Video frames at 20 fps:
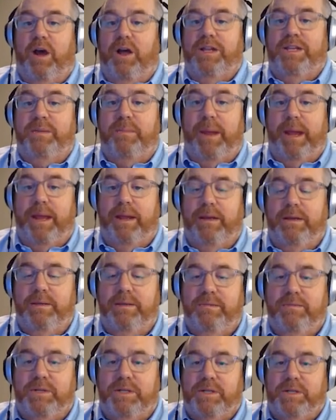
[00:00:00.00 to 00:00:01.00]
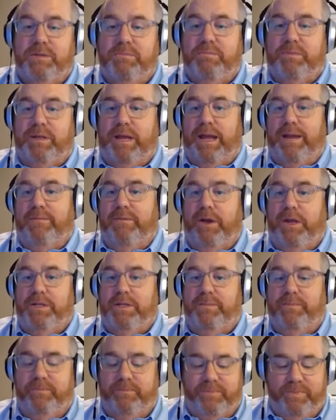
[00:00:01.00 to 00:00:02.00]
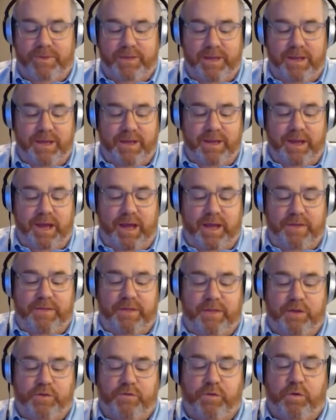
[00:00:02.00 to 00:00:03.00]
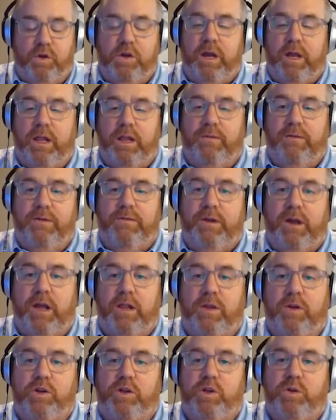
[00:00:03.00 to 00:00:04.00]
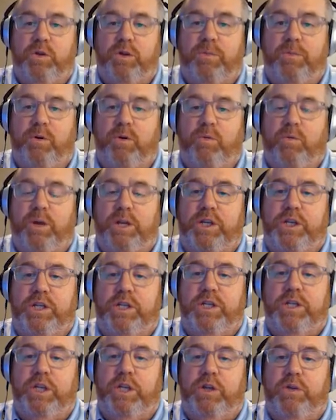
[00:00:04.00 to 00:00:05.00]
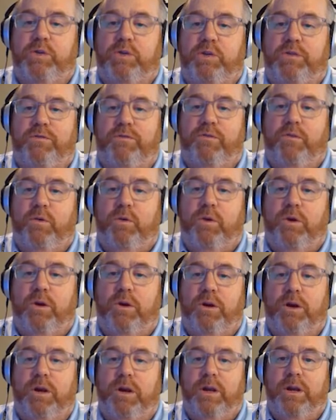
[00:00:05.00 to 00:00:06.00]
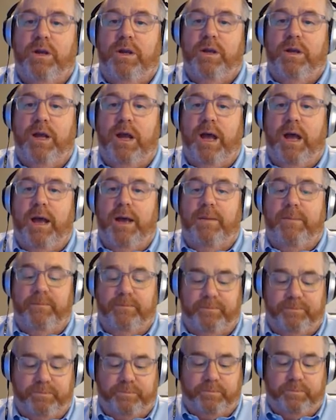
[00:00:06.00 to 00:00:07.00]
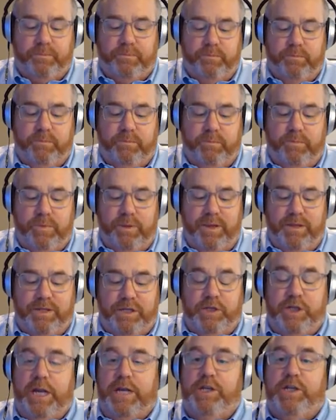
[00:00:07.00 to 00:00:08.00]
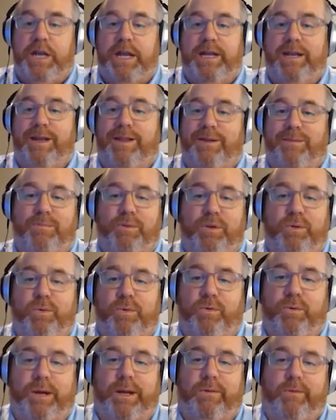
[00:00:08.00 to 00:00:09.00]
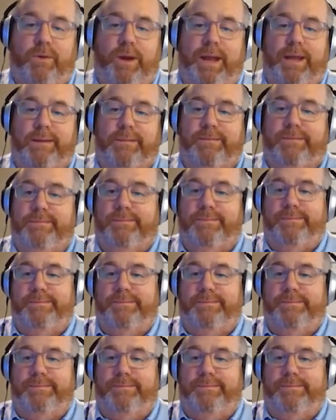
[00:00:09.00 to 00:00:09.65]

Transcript: on demand, which is kind of awesome. Uh, and then there's full col- color tunable, which is used for um, to change any color, blue, green, red,